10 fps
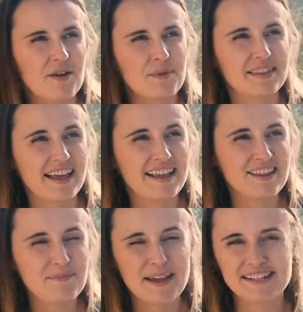But then
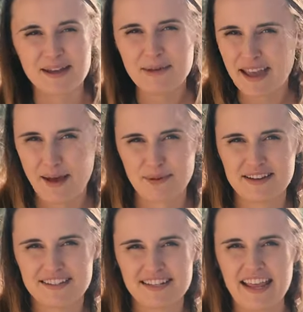the pandemic
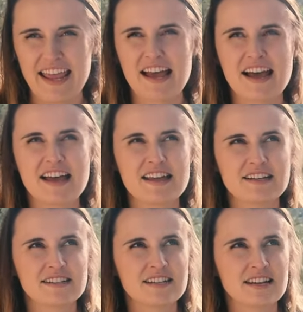happened
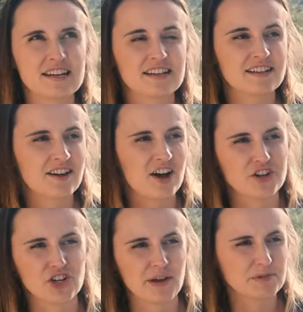and our
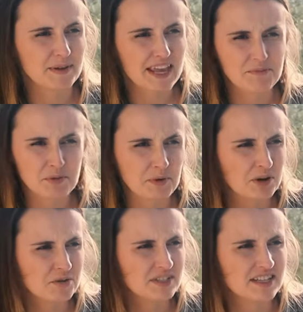jobs became
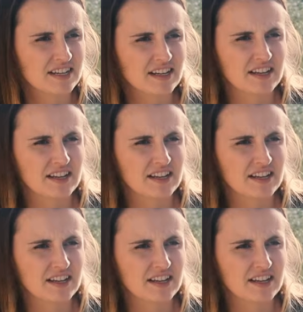remote.